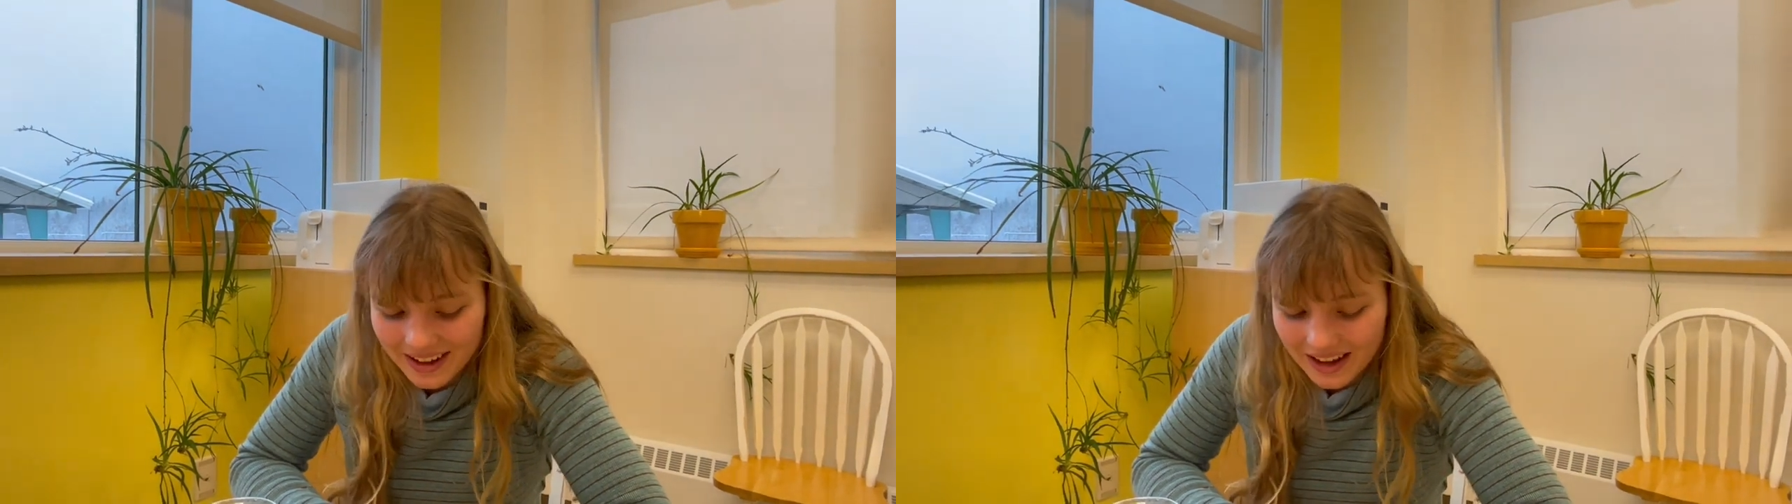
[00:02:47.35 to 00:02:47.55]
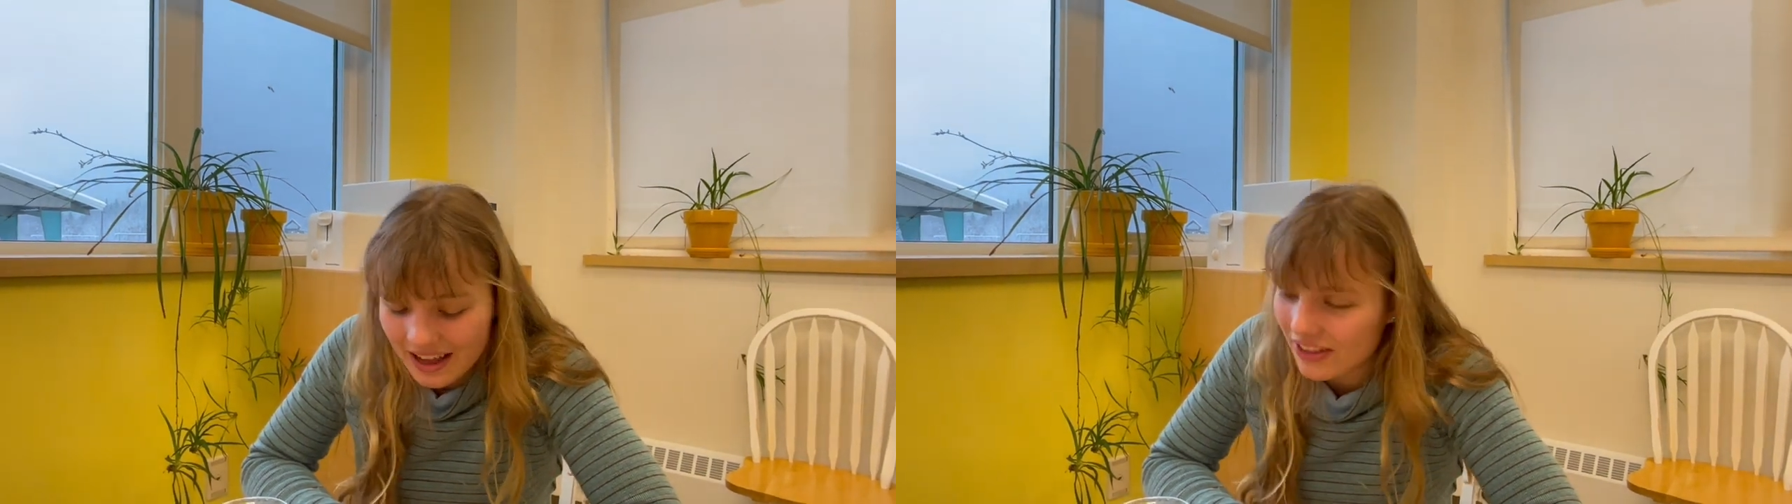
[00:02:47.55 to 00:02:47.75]

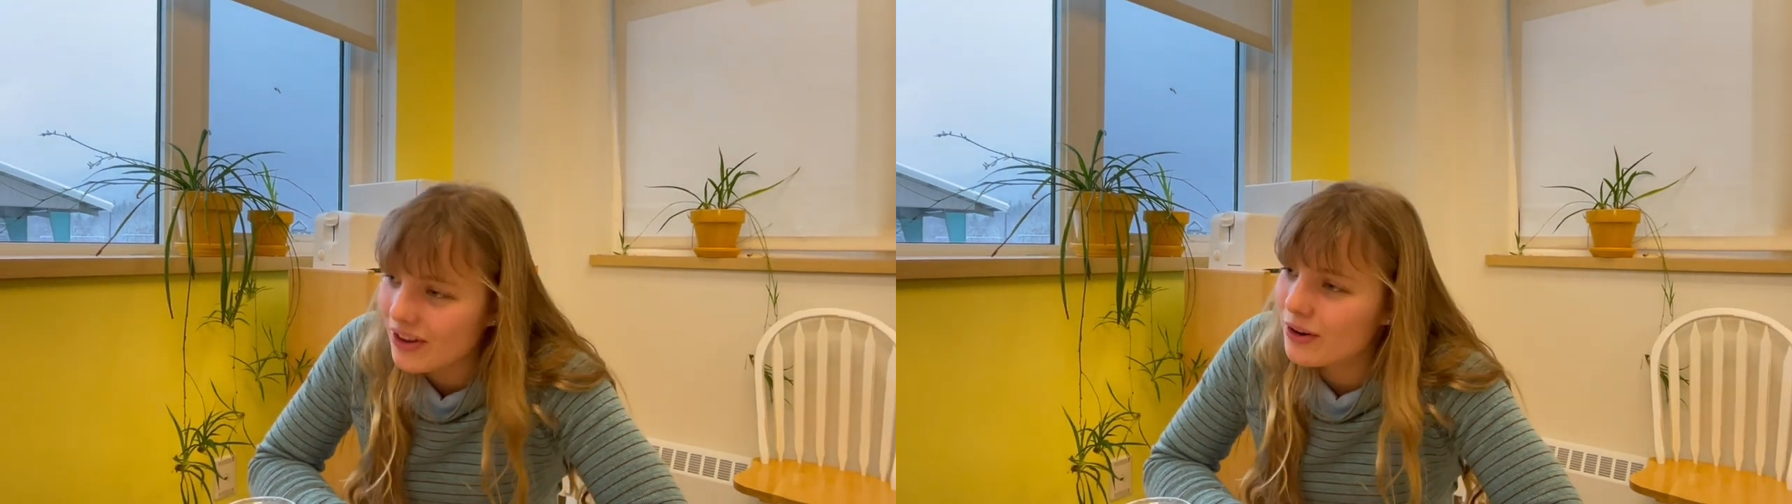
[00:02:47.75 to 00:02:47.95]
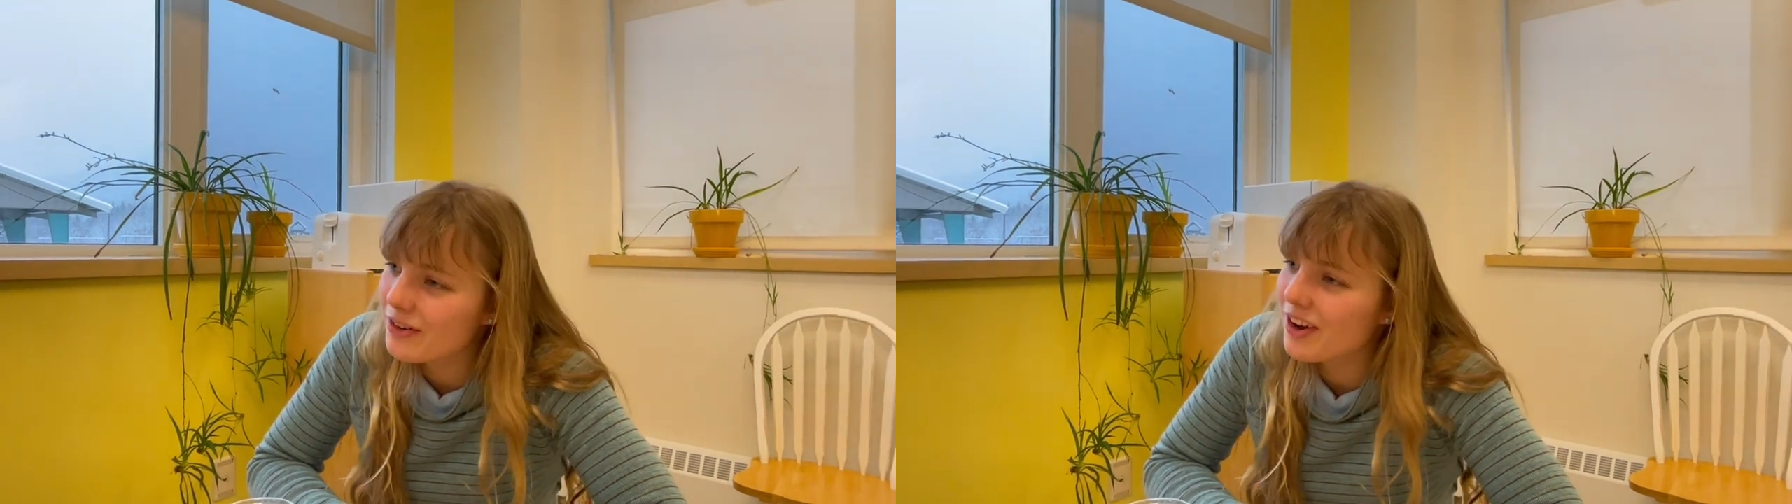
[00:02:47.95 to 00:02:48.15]
I thought you
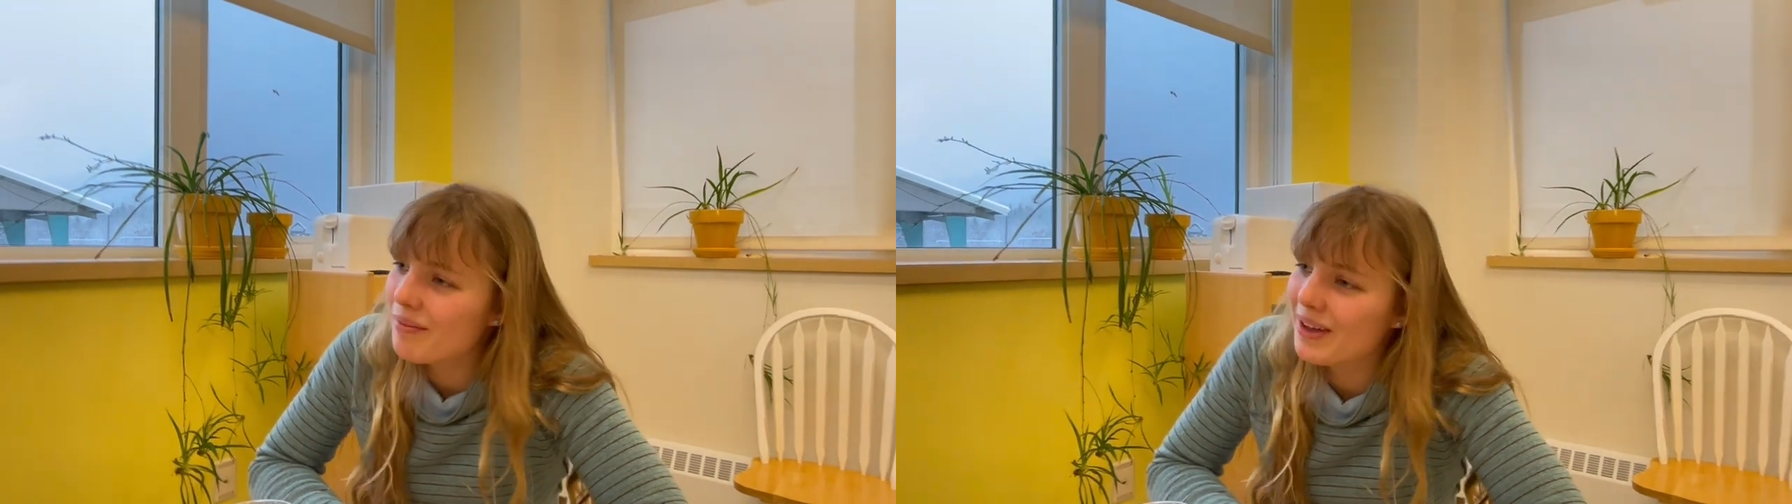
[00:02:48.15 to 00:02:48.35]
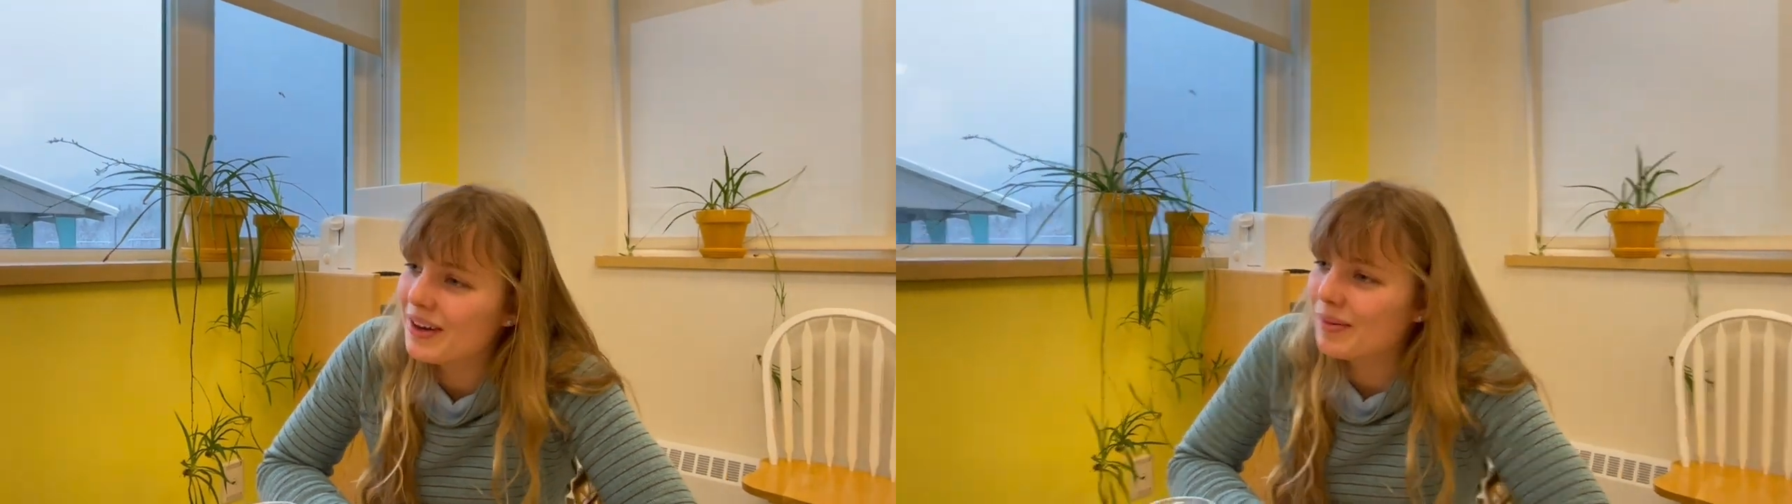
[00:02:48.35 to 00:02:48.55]
would have gone better